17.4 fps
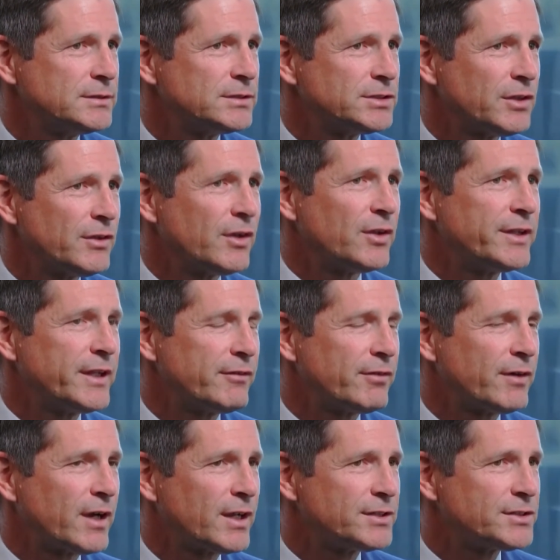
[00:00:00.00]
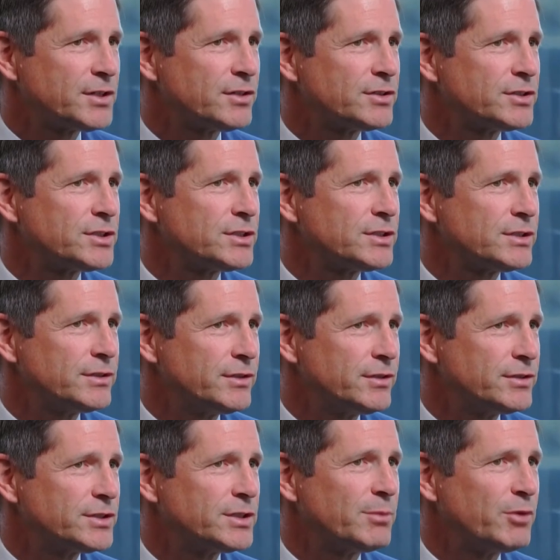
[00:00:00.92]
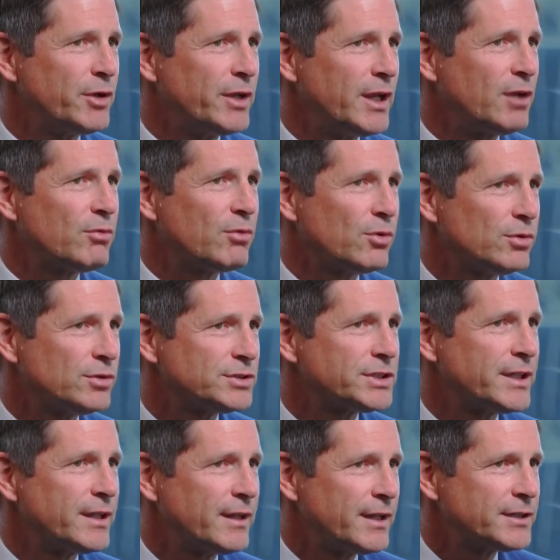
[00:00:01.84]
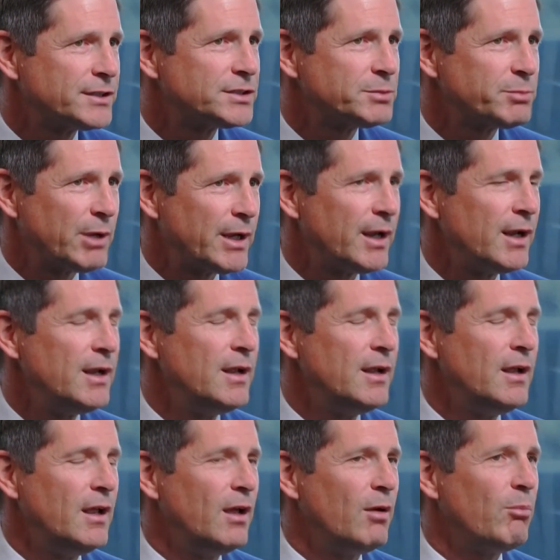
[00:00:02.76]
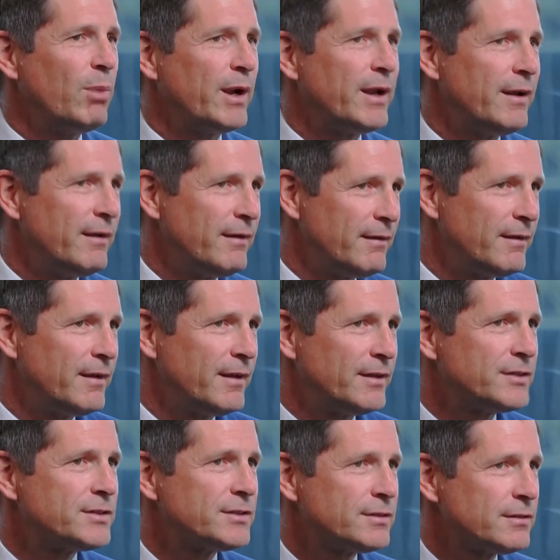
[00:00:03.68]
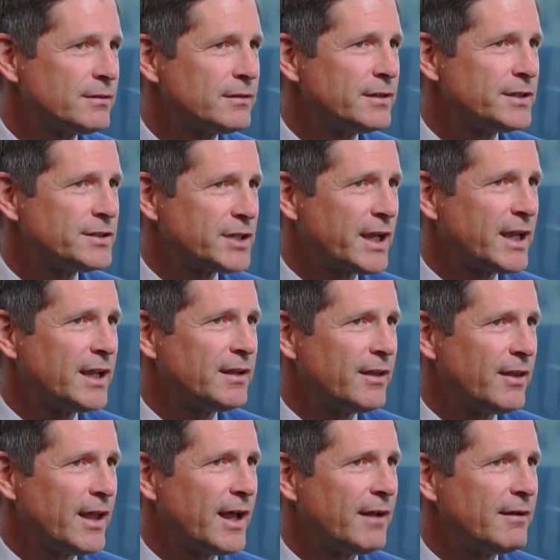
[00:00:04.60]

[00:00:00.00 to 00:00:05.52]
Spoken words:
It's a little different because there's some unique rules and things, but it's akin to that.